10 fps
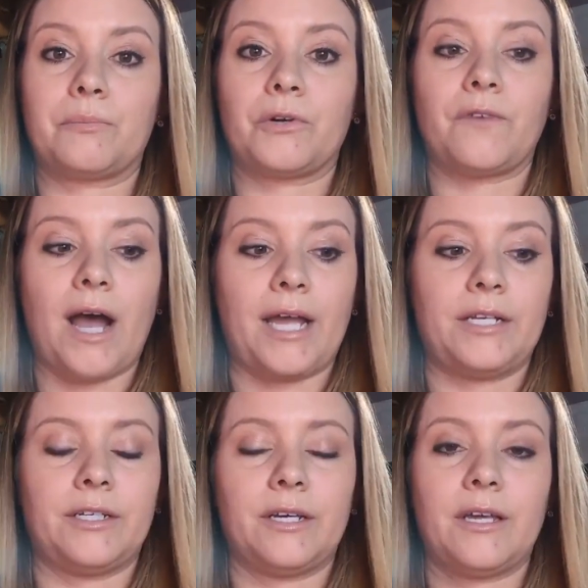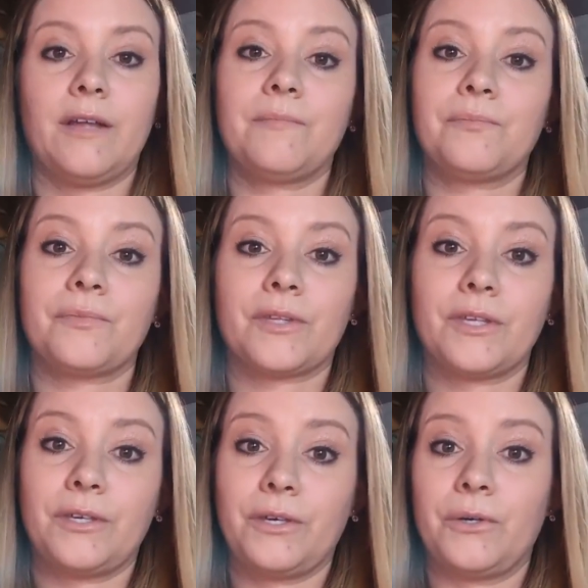provide
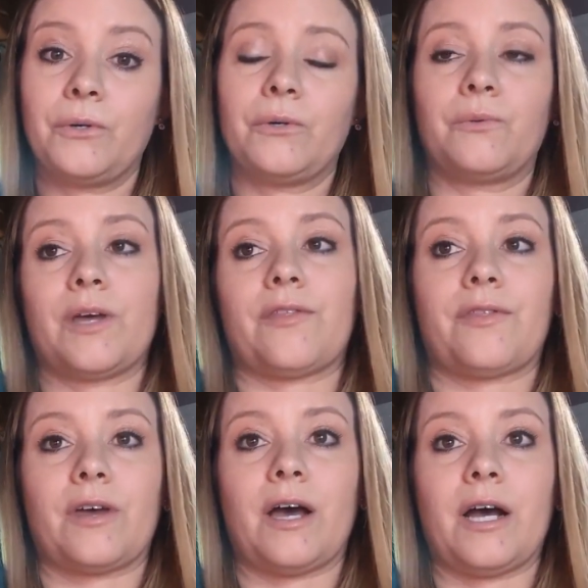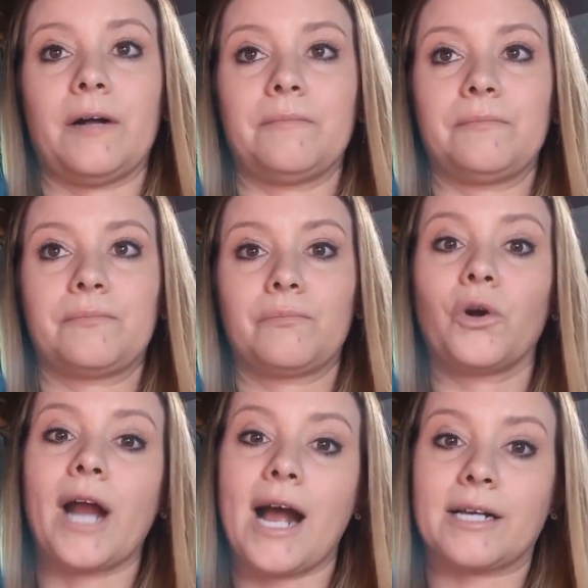you with
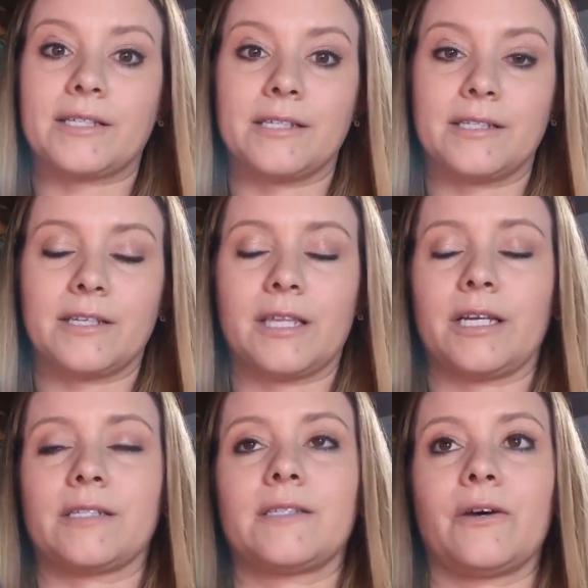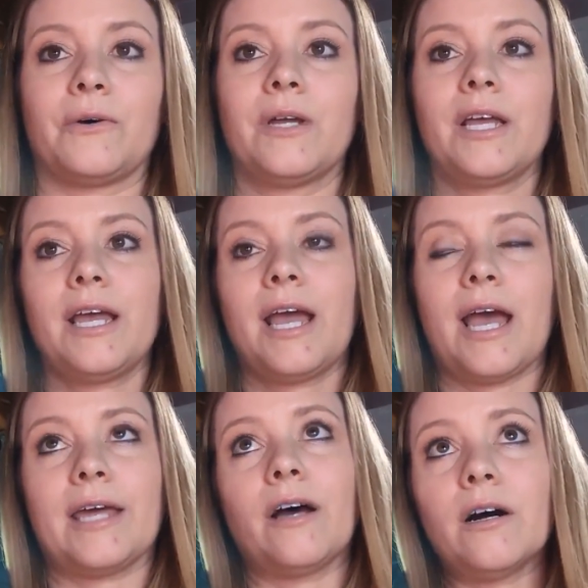more access to things. So,
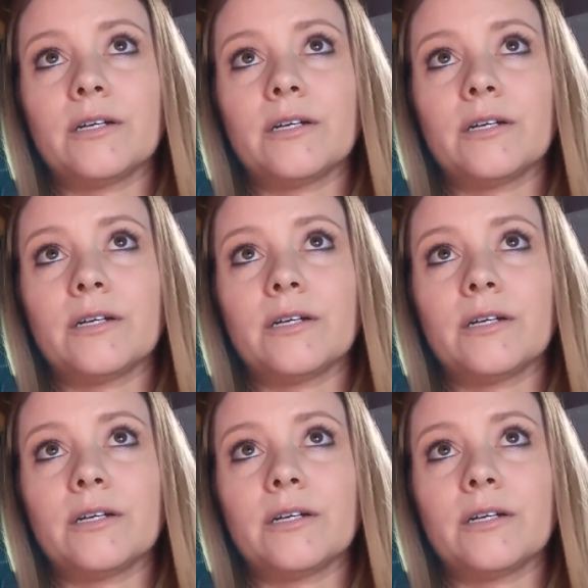and